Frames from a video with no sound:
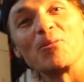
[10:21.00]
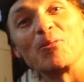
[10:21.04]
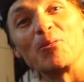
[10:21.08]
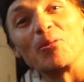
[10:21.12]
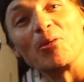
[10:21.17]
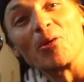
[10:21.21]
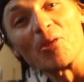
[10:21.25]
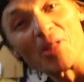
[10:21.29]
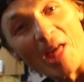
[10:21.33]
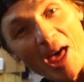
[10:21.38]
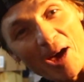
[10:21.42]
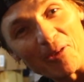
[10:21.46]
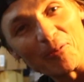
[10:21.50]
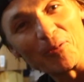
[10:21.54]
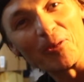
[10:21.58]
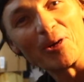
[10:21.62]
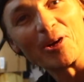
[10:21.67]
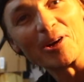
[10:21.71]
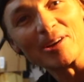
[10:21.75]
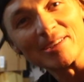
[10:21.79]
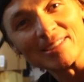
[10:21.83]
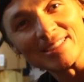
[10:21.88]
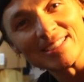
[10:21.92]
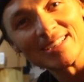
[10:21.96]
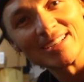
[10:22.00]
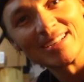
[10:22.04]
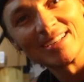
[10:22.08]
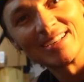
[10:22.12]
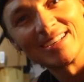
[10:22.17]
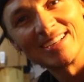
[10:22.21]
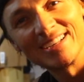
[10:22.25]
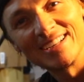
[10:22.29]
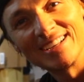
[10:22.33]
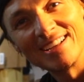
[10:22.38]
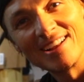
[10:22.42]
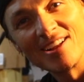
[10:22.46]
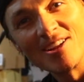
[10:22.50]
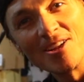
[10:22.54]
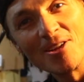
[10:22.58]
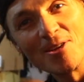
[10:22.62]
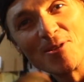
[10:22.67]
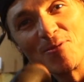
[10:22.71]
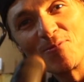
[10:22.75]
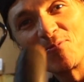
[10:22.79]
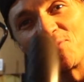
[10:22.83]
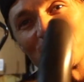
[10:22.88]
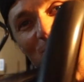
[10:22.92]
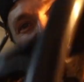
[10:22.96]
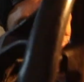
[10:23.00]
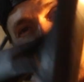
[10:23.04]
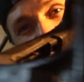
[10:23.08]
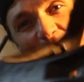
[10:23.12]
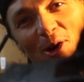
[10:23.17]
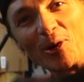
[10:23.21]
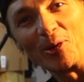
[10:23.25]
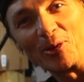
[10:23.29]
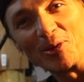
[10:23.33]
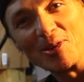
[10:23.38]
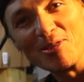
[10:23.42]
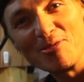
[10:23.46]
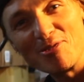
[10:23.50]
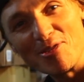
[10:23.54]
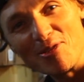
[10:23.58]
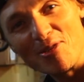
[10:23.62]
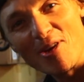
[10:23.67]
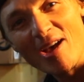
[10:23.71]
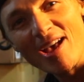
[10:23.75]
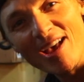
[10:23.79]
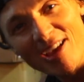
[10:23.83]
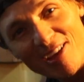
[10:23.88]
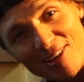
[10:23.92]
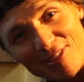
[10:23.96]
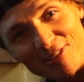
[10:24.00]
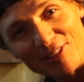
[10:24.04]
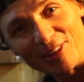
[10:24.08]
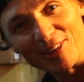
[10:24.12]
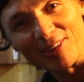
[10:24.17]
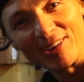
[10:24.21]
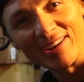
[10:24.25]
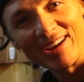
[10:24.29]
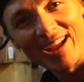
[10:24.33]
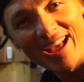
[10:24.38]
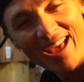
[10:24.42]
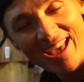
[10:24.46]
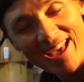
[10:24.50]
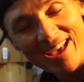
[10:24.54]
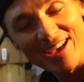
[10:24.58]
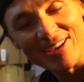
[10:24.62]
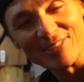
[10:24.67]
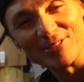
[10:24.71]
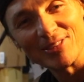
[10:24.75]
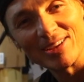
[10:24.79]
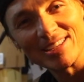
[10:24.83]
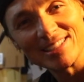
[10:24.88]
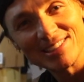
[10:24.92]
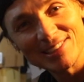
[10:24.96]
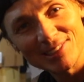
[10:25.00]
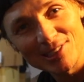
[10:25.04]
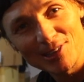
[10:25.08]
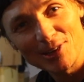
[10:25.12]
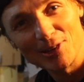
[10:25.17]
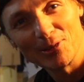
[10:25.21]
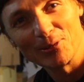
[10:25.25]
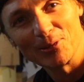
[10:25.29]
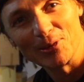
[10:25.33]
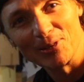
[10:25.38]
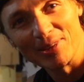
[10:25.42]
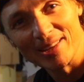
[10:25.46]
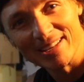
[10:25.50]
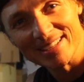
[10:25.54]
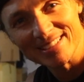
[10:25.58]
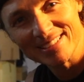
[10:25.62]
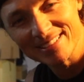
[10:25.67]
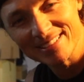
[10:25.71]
Well, that worked. So, if you ever have a steering wheel that is